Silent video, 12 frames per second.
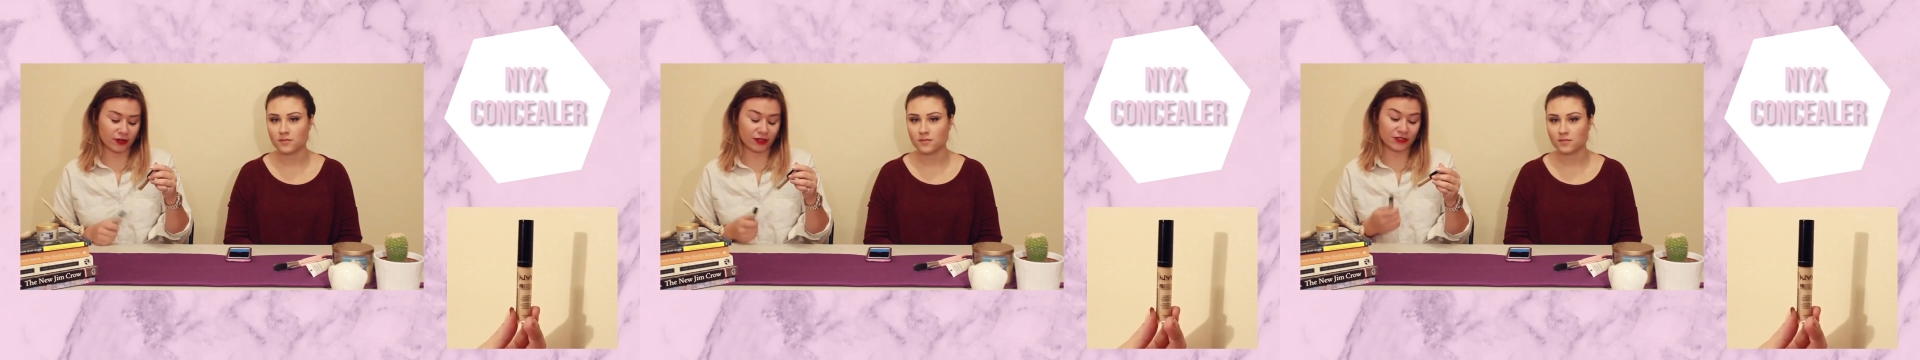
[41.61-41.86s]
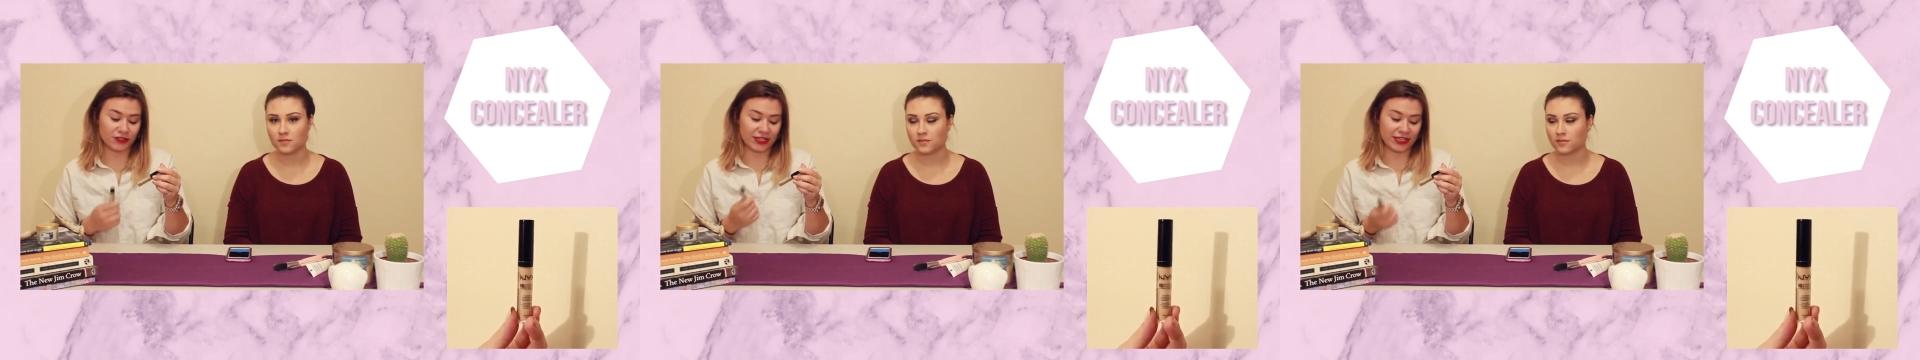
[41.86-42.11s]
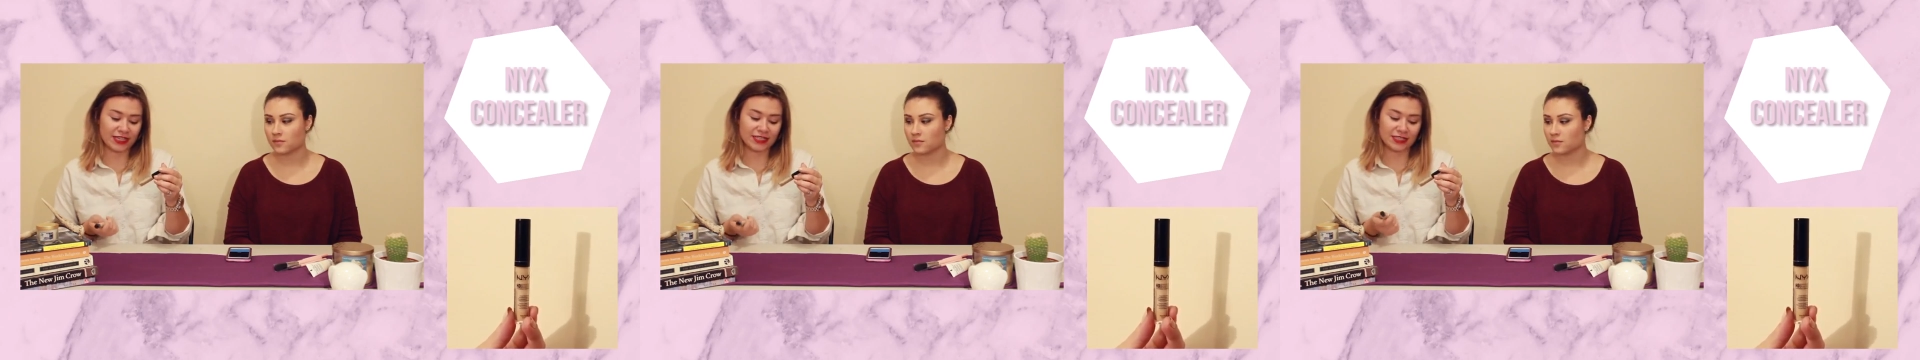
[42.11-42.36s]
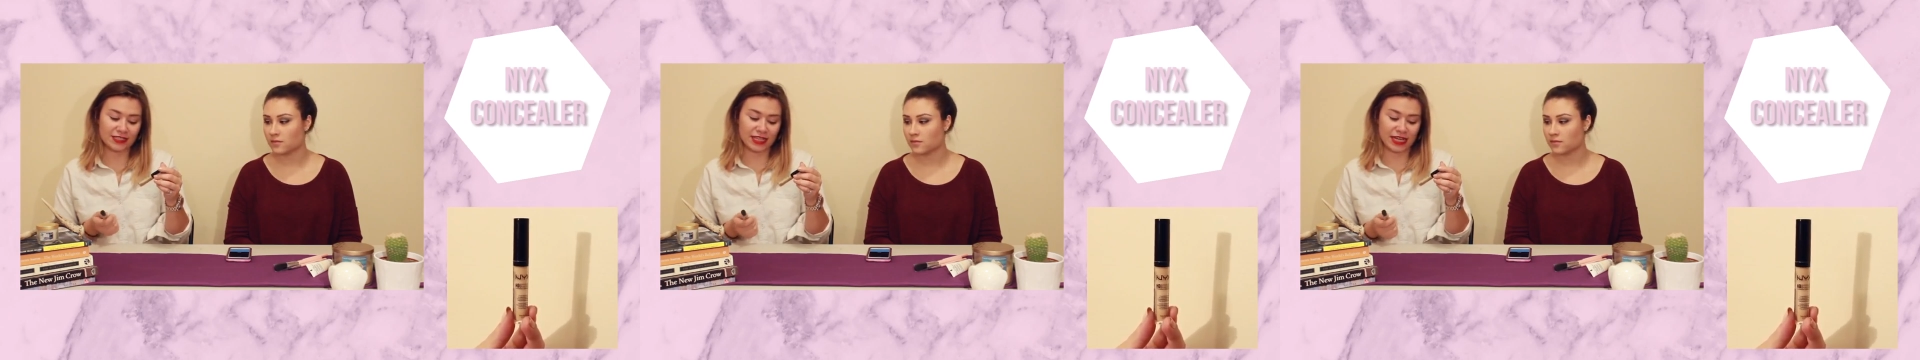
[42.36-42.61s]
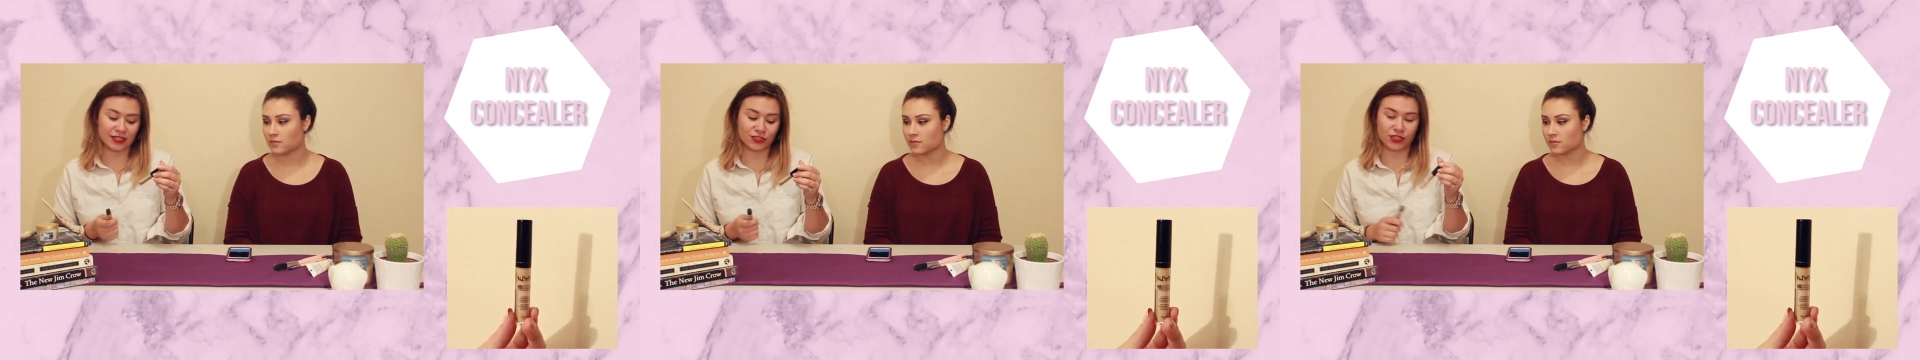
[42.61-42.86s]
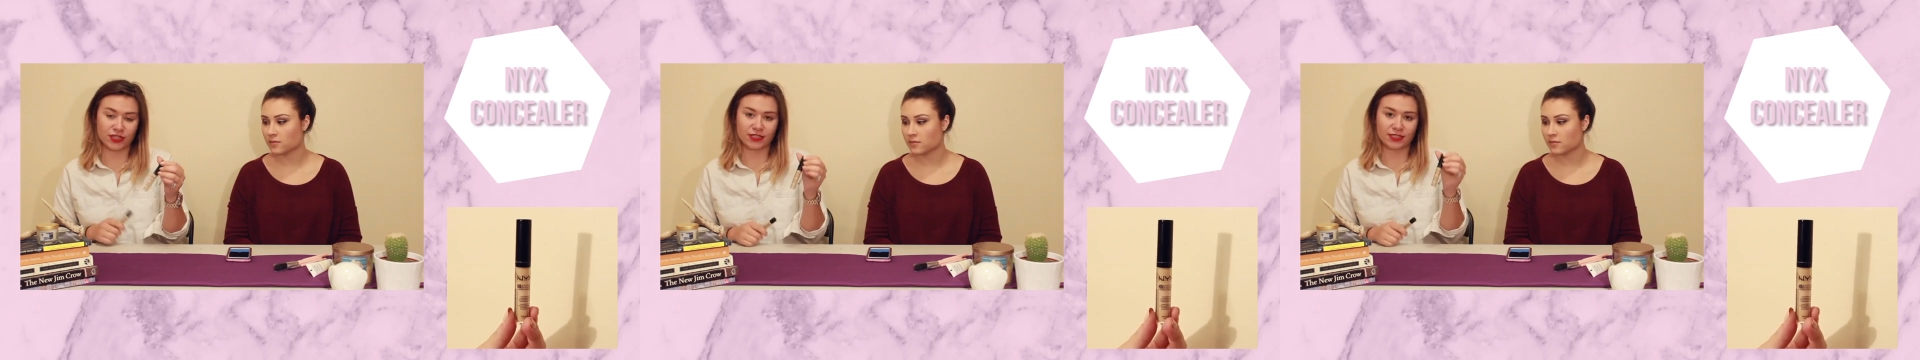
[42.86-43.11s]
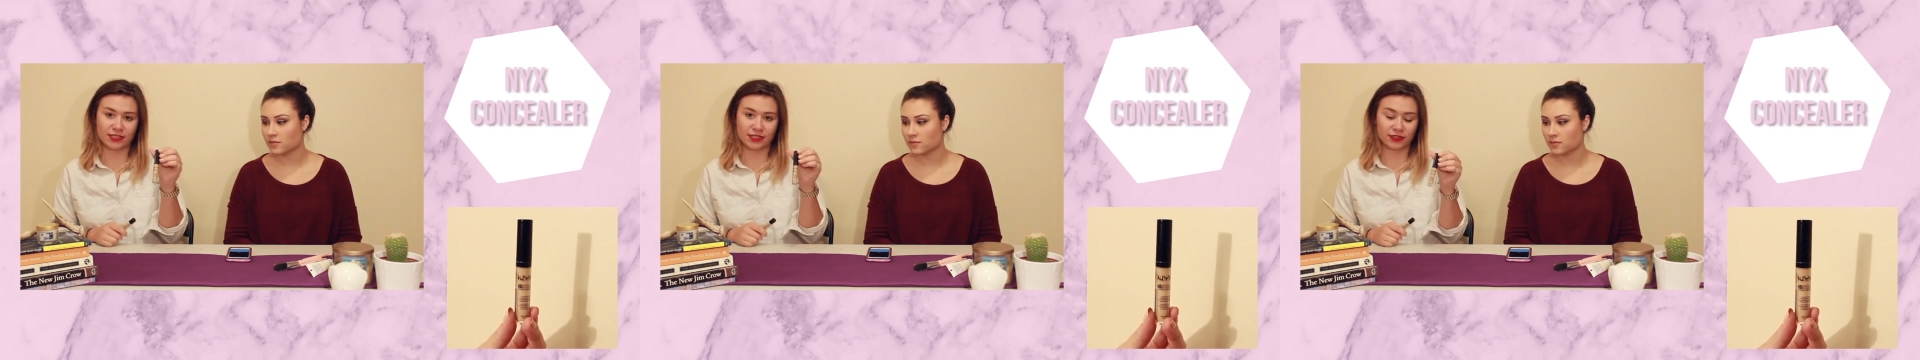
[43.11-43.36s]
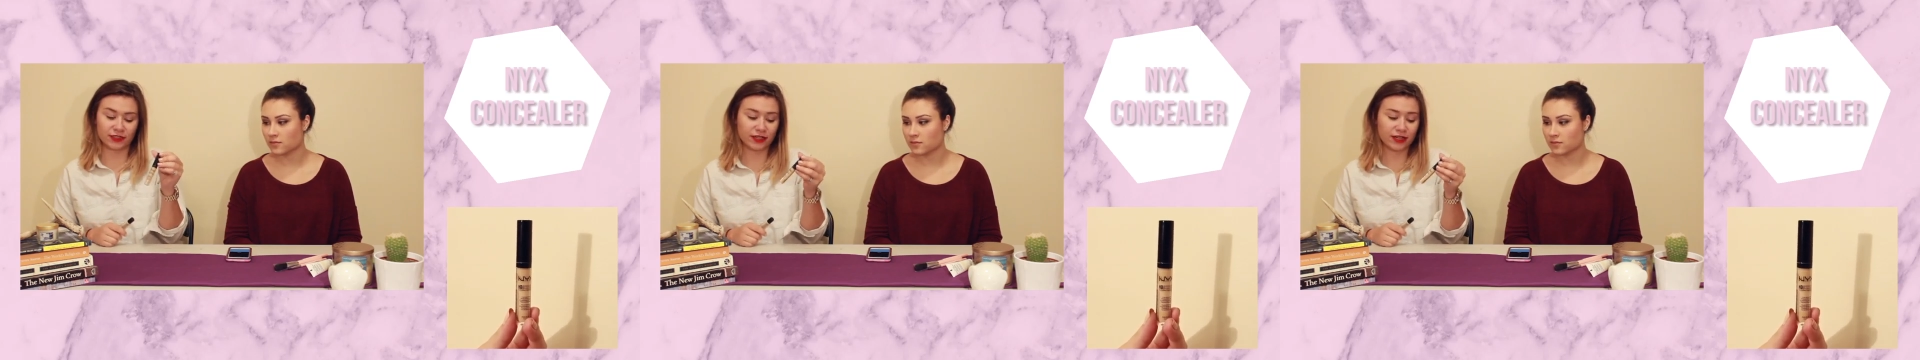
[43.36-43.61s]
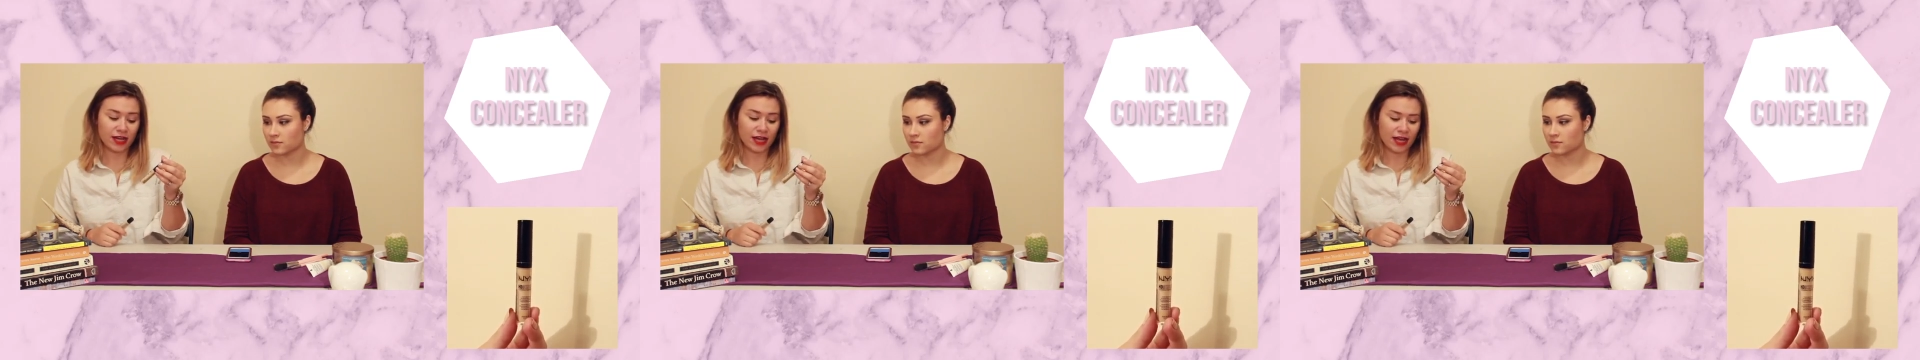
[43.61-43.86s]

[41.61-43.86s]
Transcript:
Speaker 1: or sorry, NYX's HD concealer.